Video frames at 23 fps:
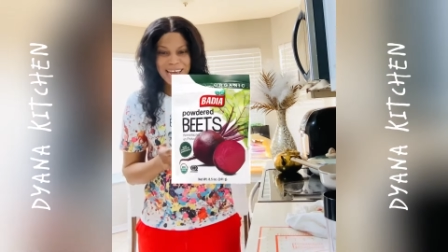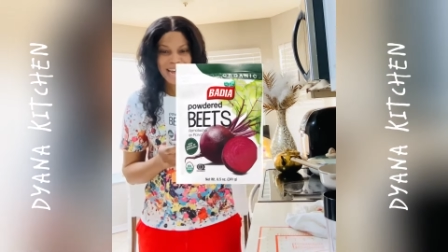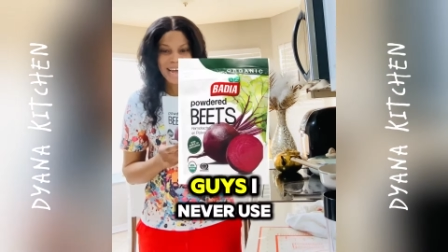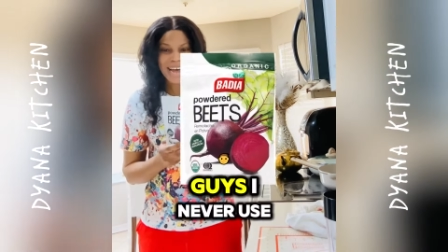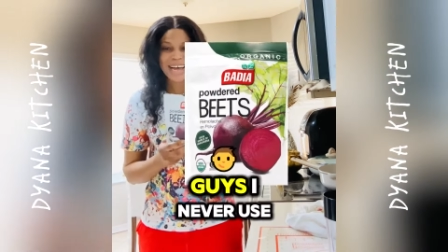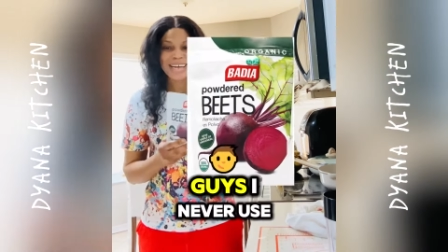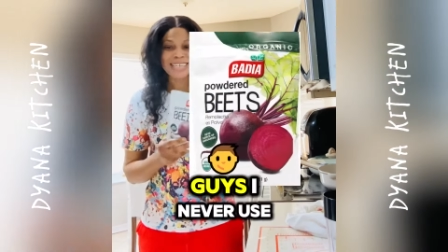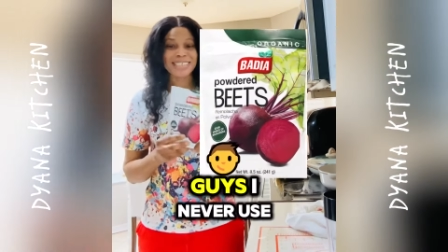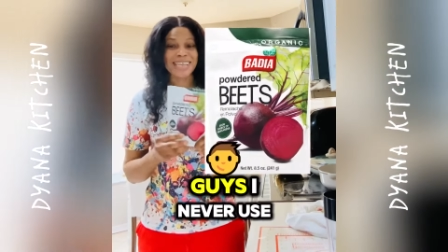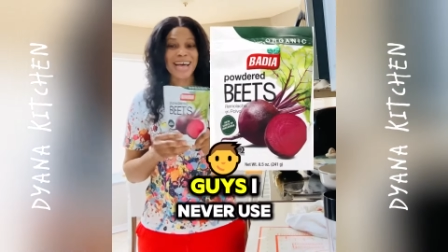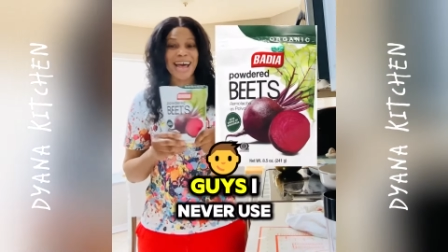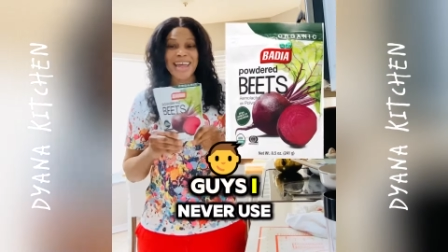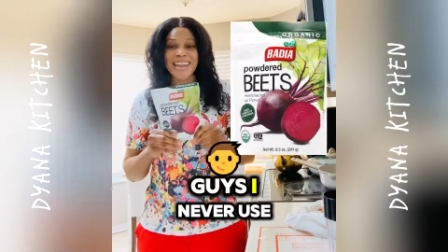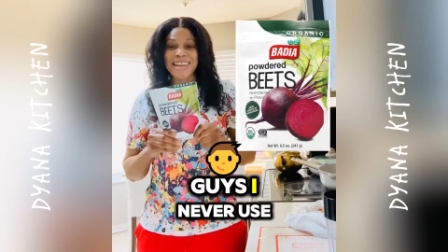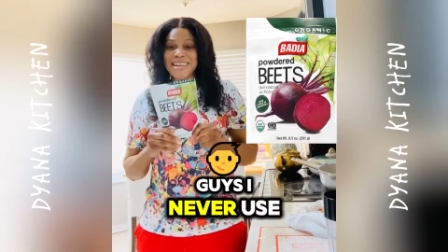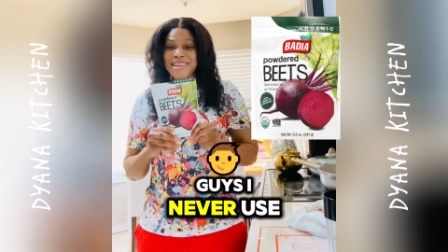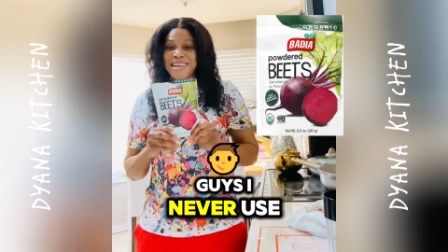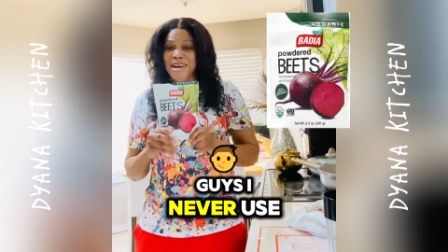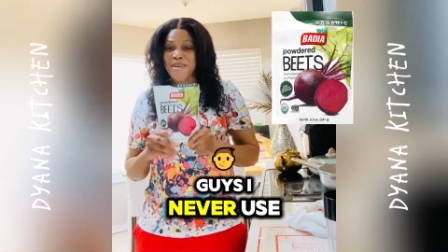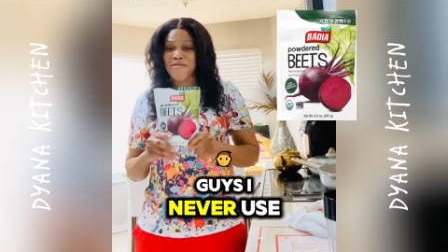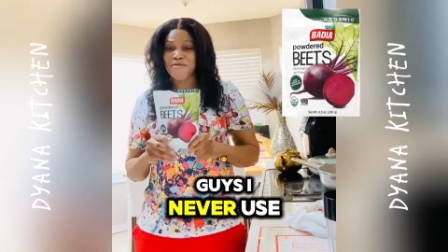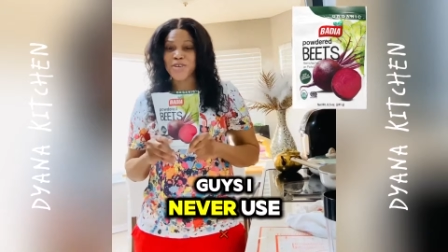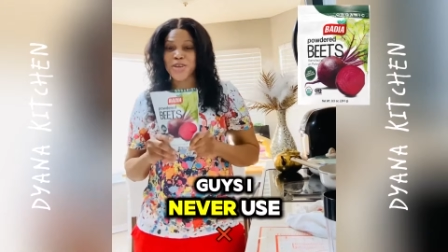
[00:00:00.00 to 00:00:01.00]
Guys, I
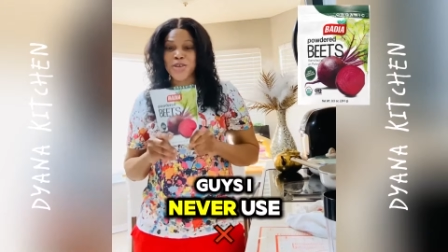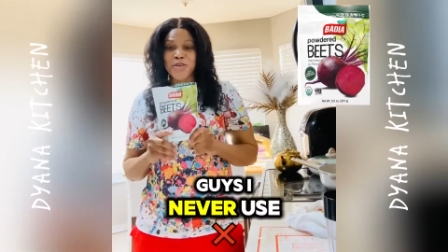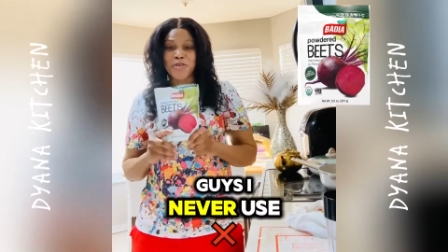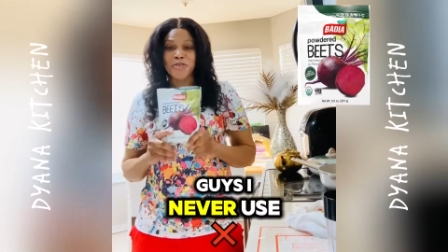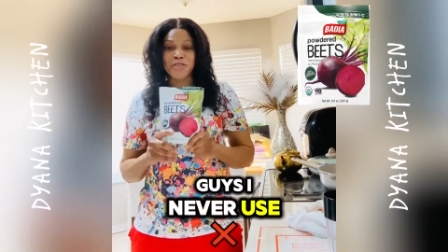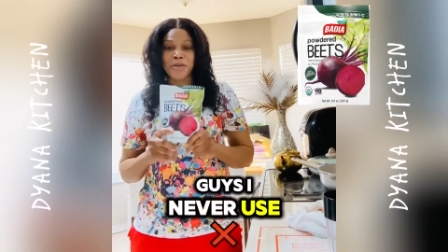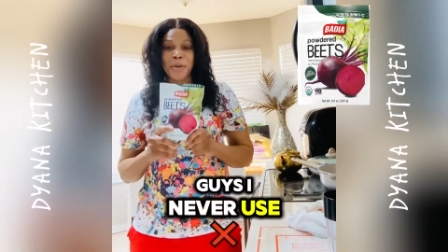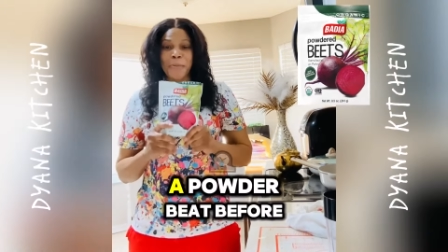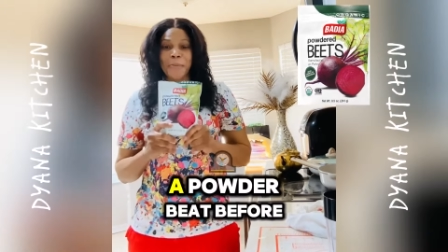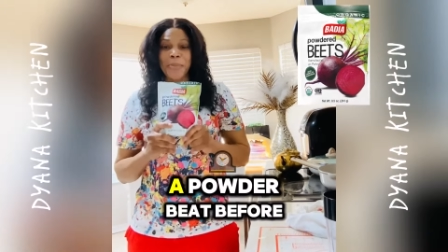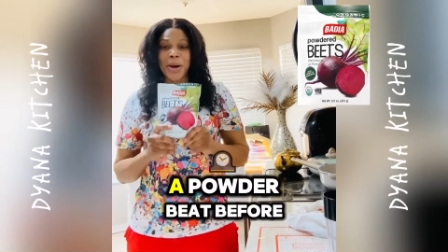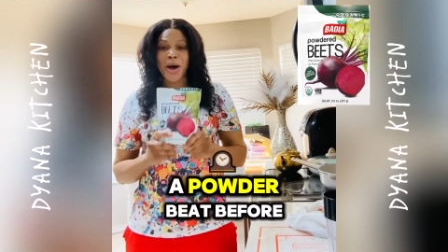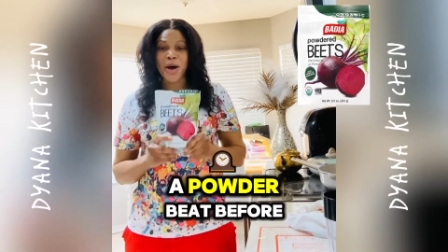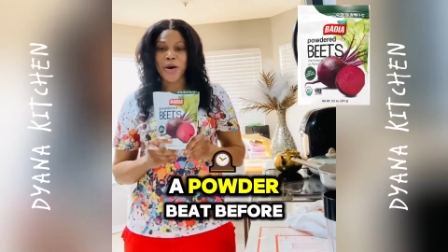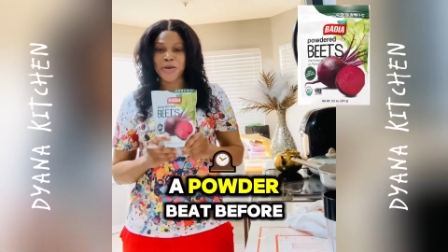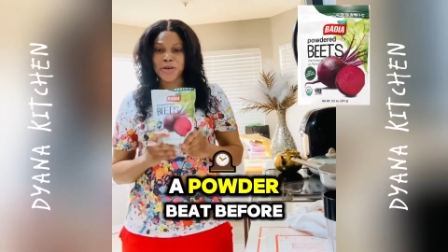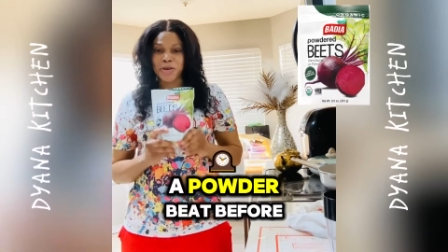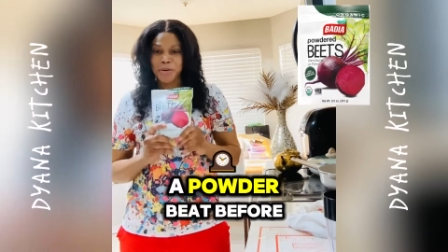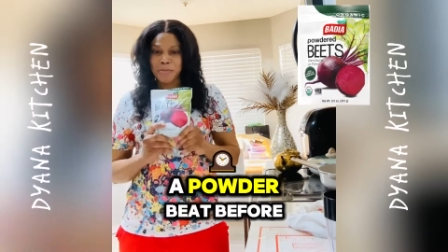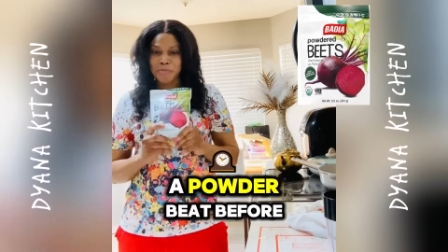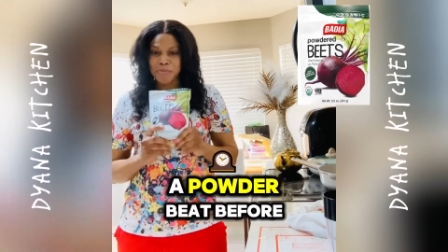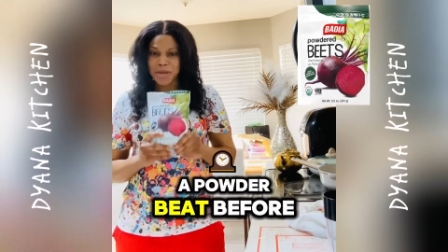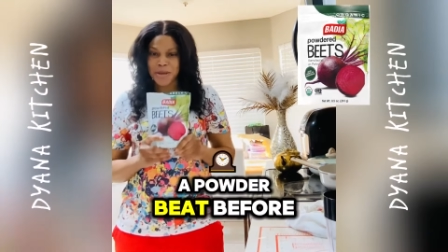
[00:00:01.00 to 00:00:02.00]
never use a
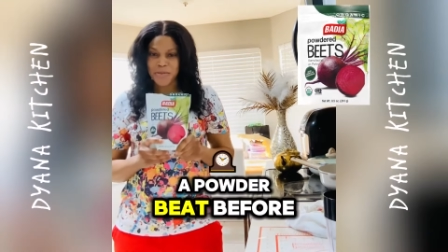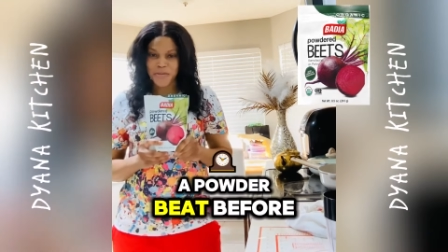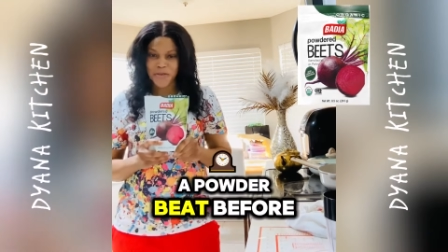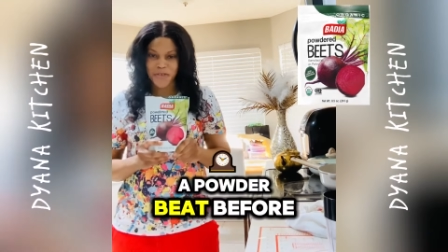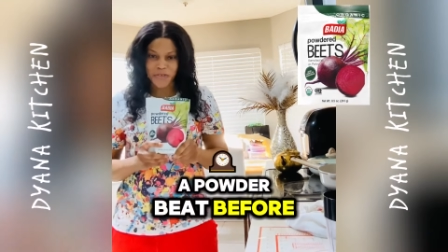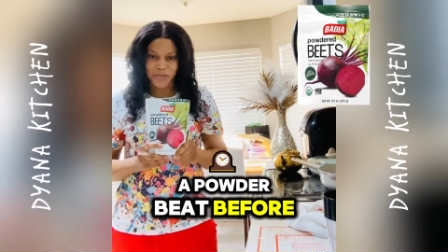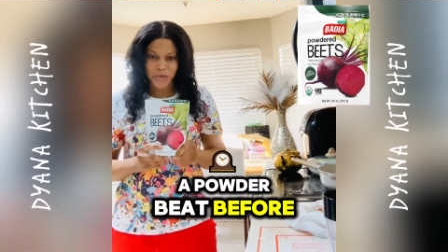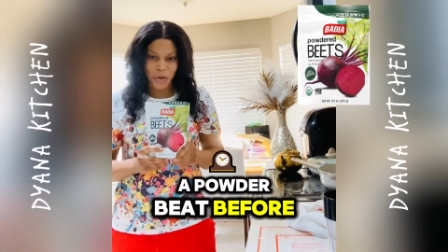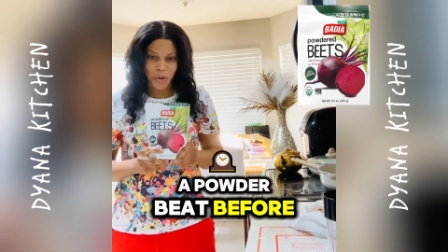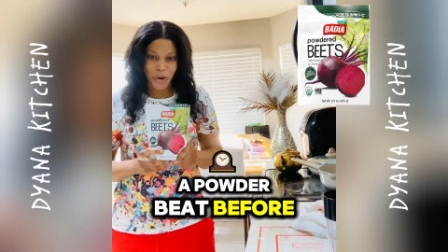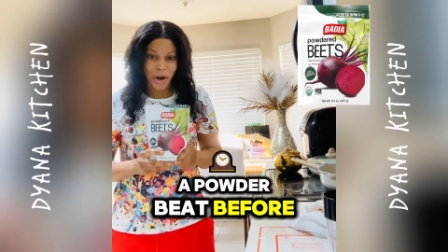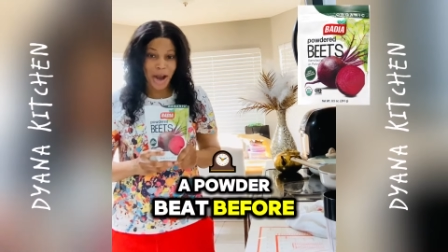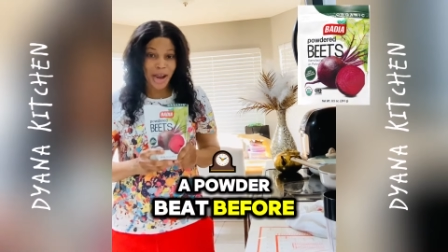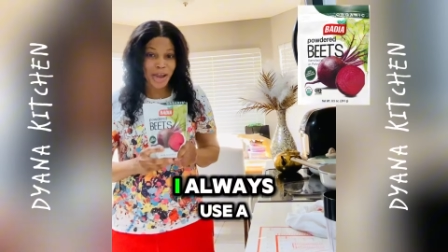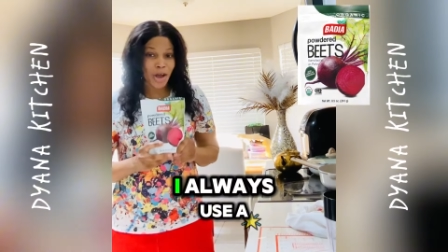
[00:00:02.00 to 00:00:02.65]
powdered beet before.